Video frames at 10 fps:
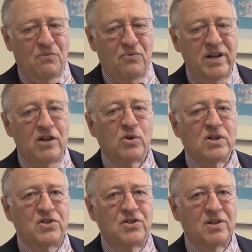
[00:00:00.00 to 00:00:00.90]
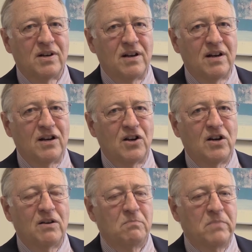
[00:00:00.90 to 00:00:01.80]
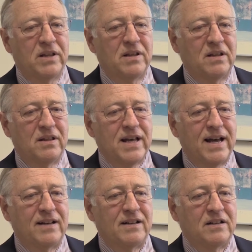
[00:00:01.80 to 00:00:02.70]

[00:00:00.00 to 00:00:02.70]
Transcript: interests that